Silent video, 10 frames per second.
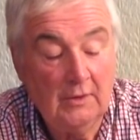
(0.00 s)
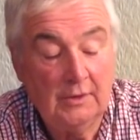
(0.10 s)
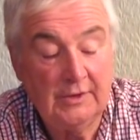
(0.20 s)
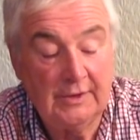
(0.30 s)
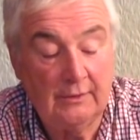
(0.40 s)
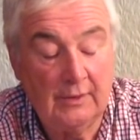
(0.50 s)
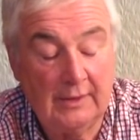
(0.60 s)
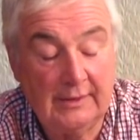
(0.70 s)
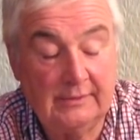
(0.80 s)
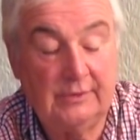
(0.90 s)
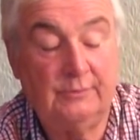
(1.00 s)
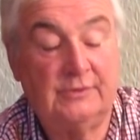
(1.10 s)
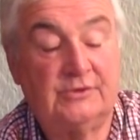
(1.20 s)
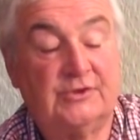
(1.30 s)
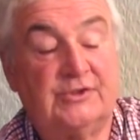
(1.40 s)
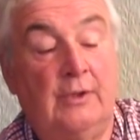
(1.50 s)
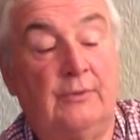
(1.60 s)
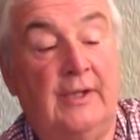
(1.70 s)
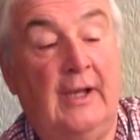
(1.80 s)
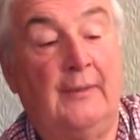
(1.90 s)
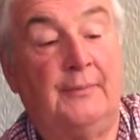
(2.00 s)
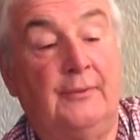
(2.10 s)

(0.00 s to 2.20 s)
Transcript: you know, and then you would just hold it up,